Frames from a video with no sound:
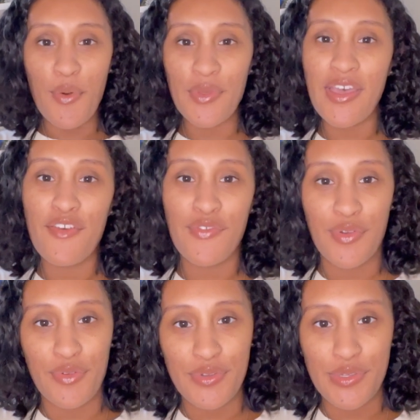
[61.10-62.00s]
without
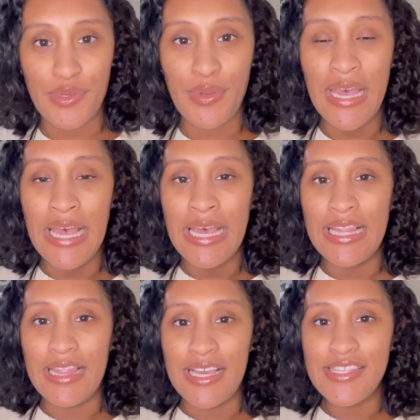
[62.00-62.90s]
further ado,
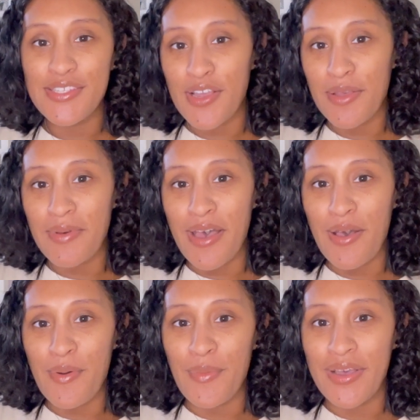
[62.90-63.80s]
let's talk
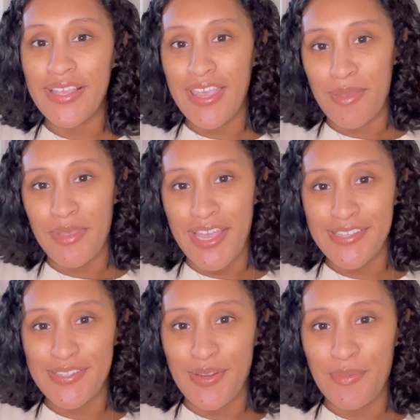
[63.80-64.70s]
about what Cami
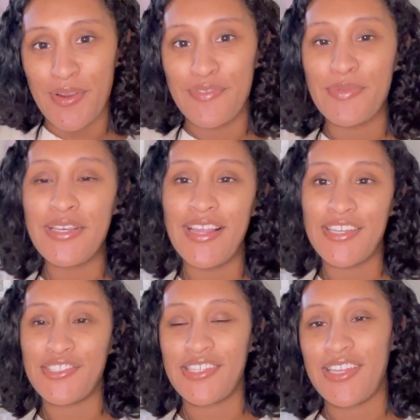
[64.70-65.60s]
has in her perfume
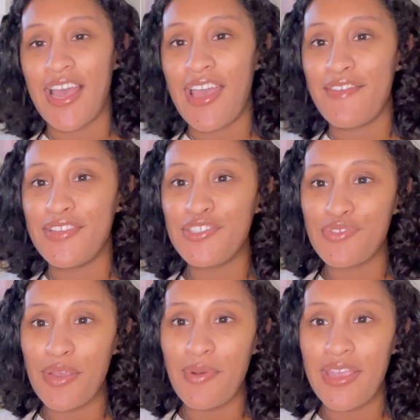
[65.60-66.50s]
collection. I have this
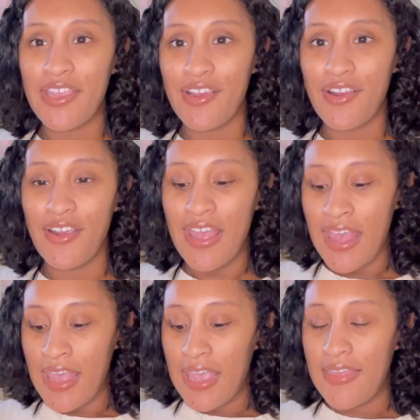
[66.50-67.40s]
tray right here,
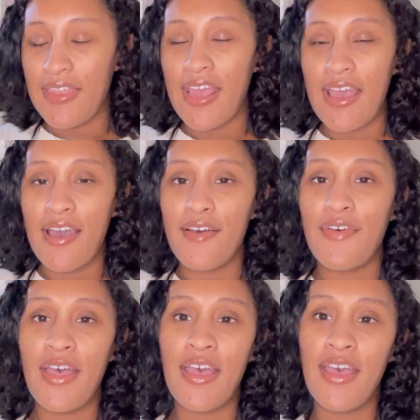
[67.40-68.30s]
and then I
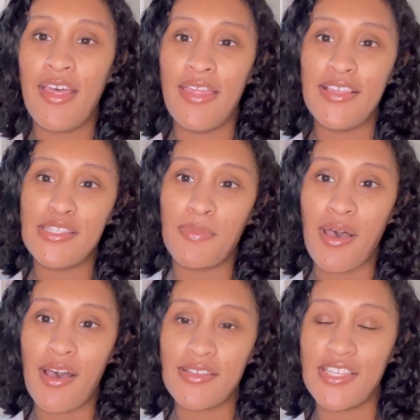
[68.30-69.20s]
have this
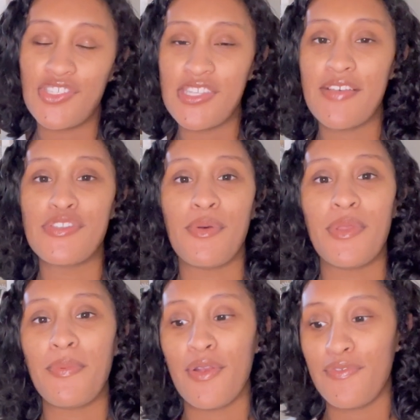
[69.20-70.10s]
box. I just have so many
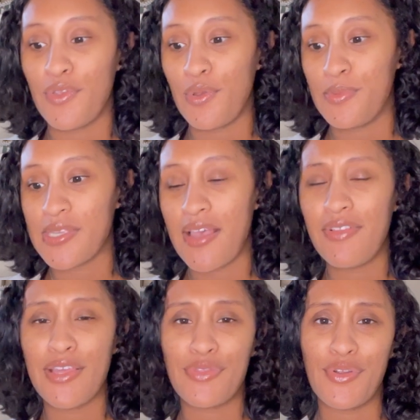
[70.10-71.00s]
perfumes. I have
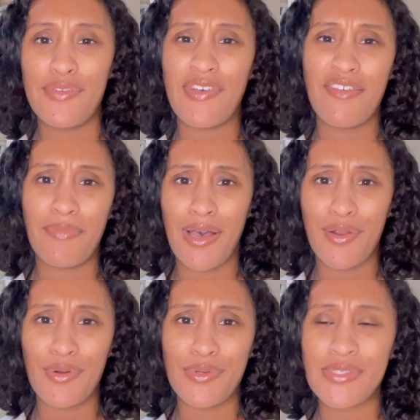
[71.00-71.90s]
like 35
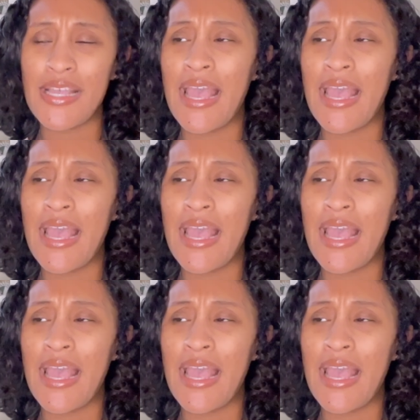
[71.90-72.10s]
bottles.